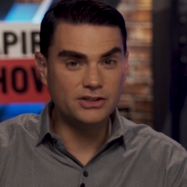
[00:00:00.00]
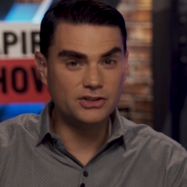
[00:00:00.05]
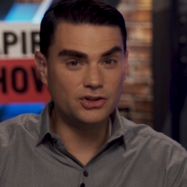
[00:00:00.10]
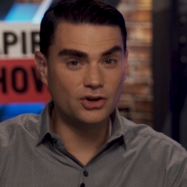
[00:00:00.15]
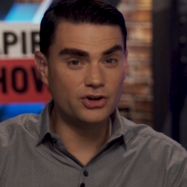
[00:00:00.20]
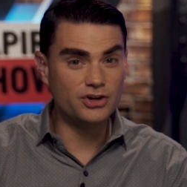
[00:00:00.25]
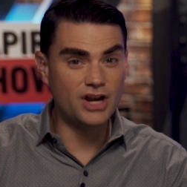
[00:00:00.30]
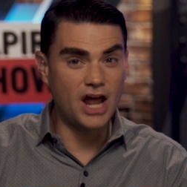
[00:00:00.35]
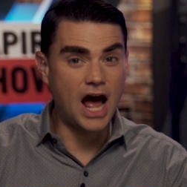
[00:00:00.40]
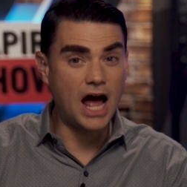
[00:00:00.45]

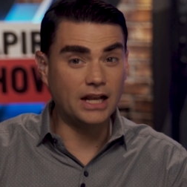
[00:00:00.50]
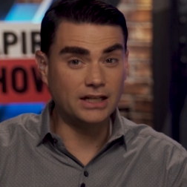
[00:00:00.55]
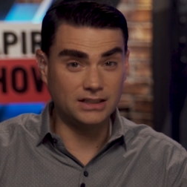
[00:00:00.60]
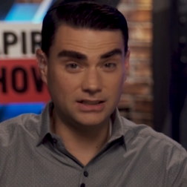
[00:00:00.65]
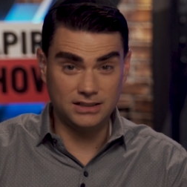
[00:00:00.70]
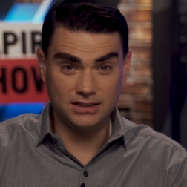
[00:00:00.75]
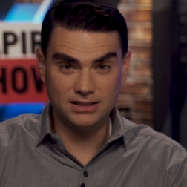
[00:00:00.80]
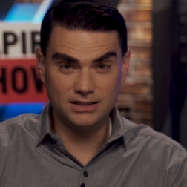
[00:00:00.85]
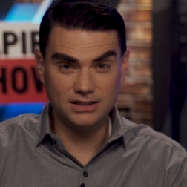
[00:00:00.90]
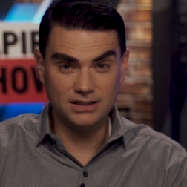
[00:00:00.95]
you're not
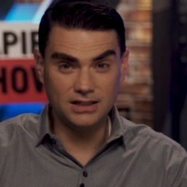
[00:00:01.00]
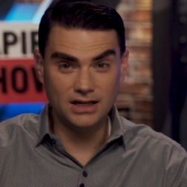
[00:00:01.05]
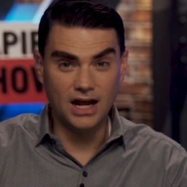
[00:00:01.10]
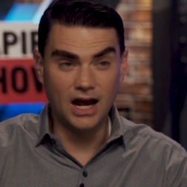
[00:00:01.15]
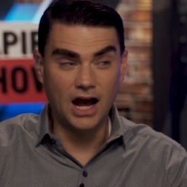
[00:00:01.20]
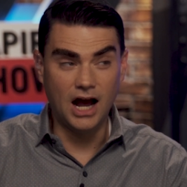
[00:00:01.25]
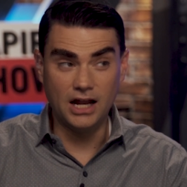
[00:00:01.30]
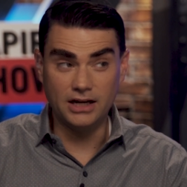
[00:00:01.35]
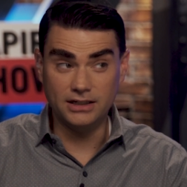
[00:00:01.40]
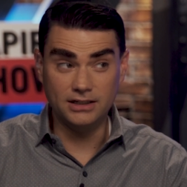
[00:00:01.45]

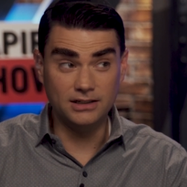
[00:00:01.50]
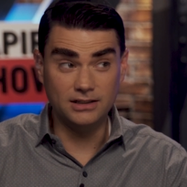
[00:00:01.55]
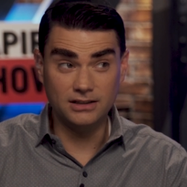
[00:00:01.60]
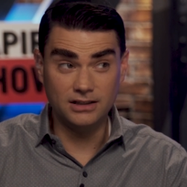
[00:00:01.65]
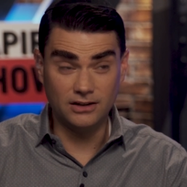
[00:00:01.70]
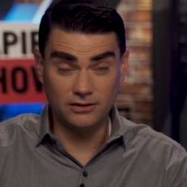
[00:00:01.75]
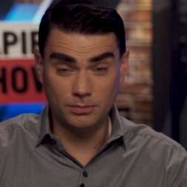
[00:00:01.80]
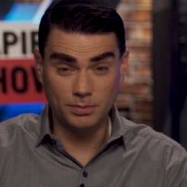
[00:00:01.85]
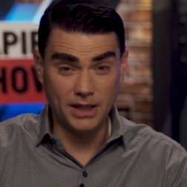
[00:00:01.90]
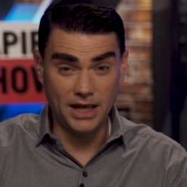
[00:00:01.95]
on
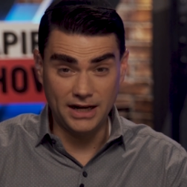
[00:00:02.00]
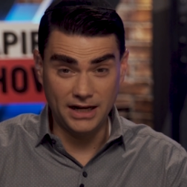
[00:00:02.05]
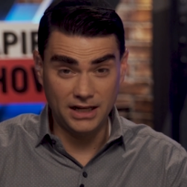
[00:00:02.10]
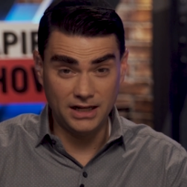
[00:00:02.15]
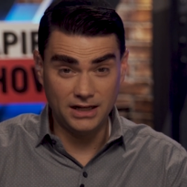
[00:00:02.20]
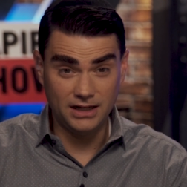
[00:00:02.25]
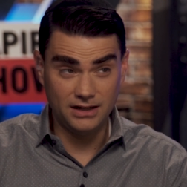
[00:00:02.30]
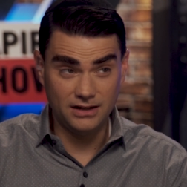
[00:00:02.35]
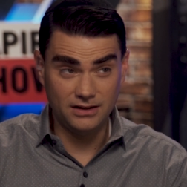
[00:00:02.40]
this planet.